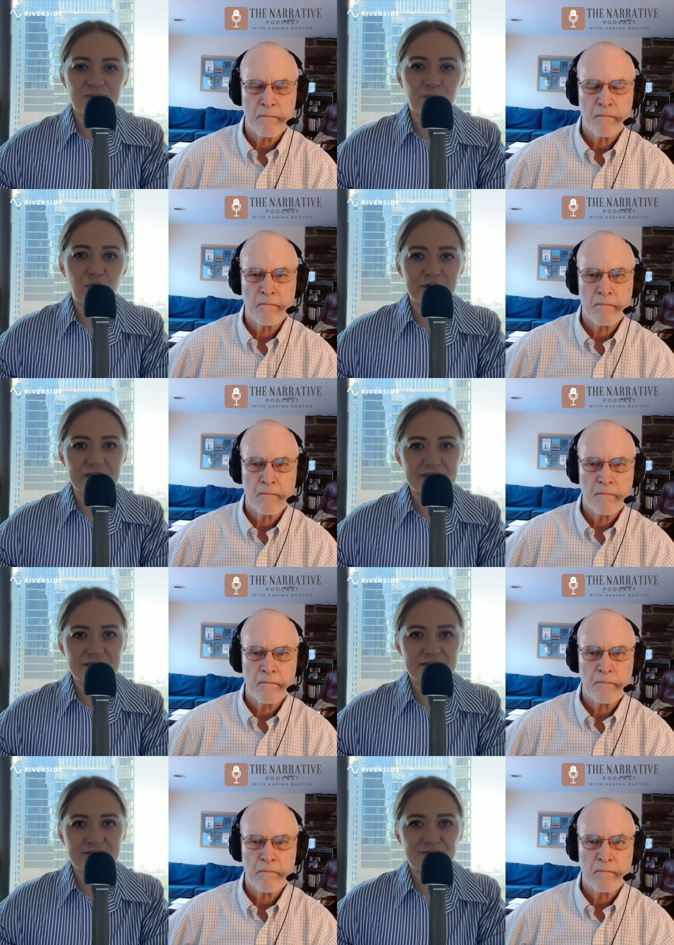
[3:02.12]
Speaker 1: is
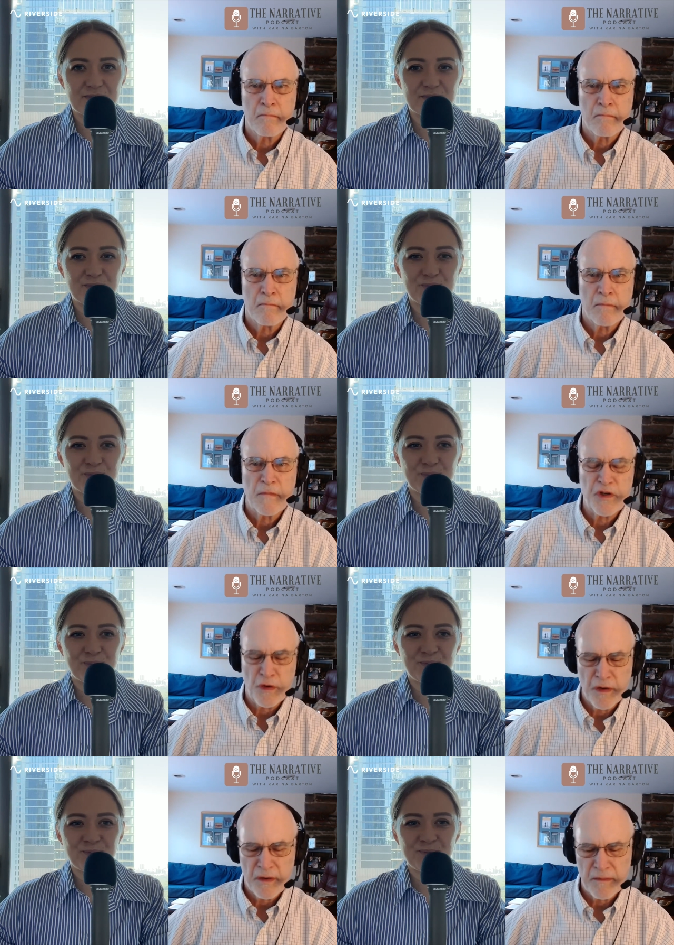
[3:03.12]
important.
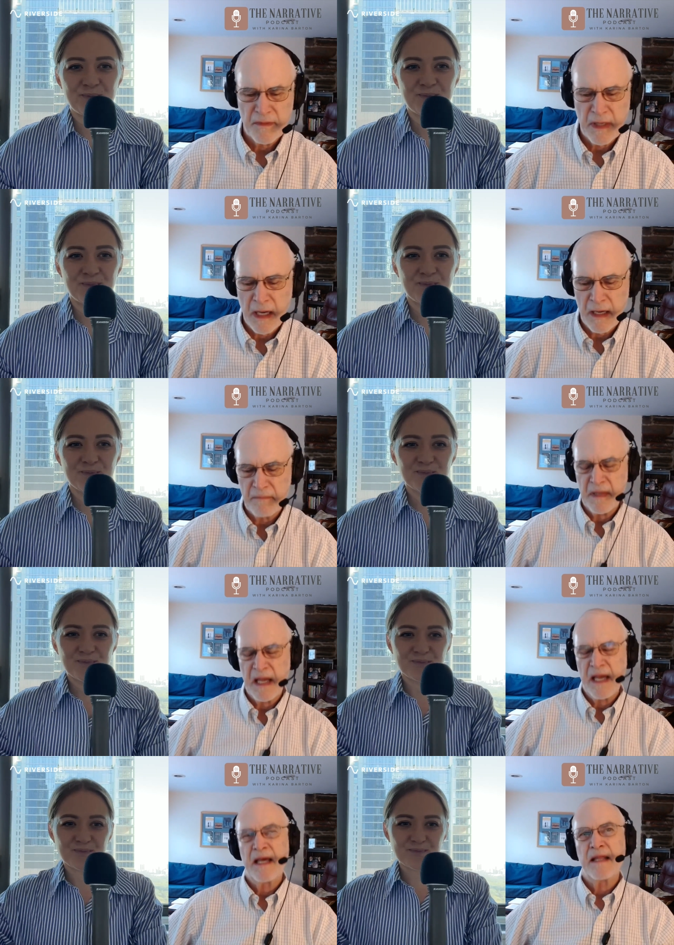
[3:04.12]
Speaker 2: Sure. Uh,
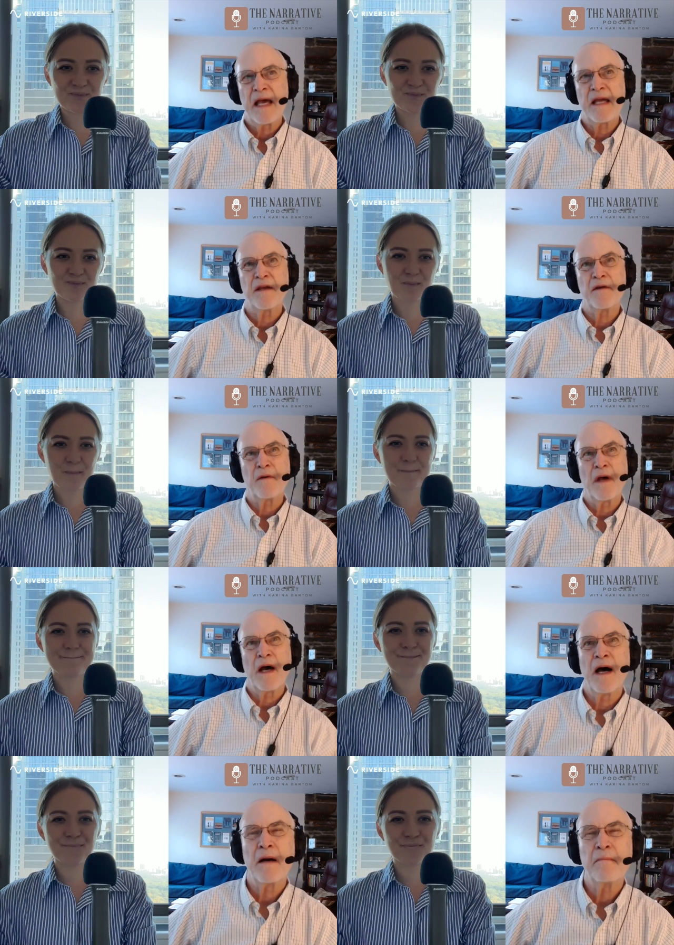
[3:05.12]
thank you.
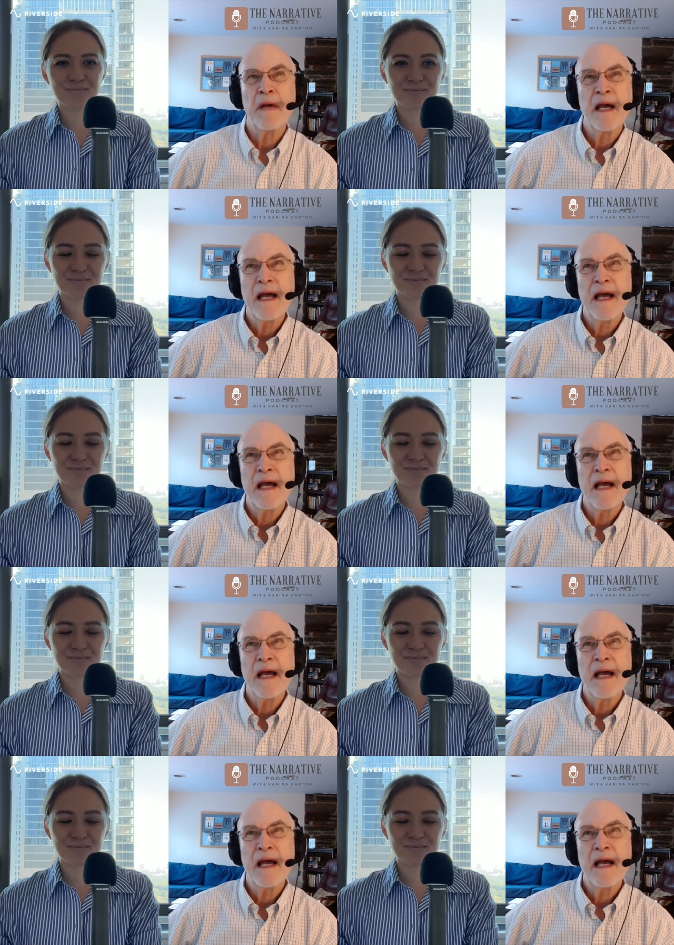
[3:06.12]
Um,